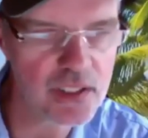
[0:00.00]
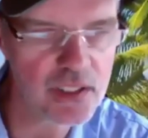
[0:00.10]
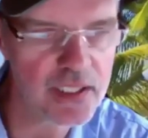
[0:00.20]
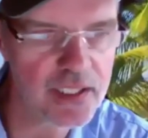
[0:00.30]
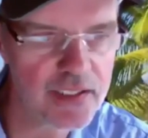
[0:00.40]

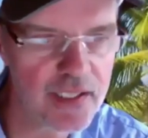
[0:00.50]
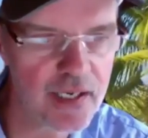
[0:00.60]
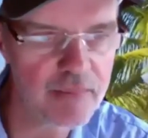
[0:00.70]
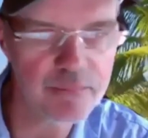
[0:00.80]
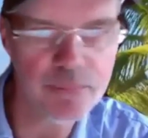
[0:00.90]
and
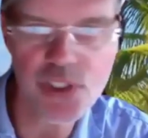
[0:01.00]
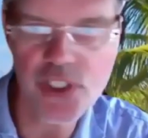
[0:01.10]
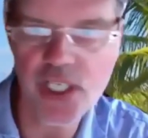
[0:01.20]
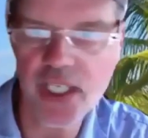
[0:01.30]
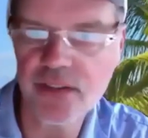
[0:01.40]

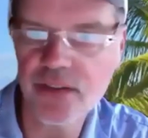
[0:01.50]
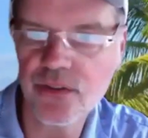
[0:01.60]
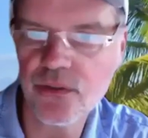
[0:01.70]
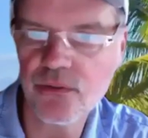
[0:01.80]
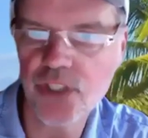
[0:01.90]
appreciate
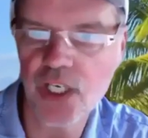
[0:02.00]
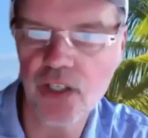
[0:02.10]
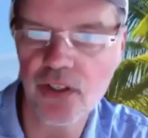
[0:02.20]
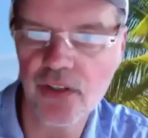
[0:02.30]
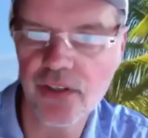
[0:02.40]
you sharing
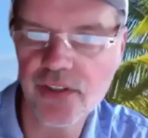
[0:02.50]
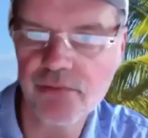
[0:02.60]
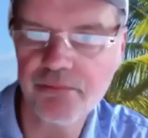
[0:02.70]
all this.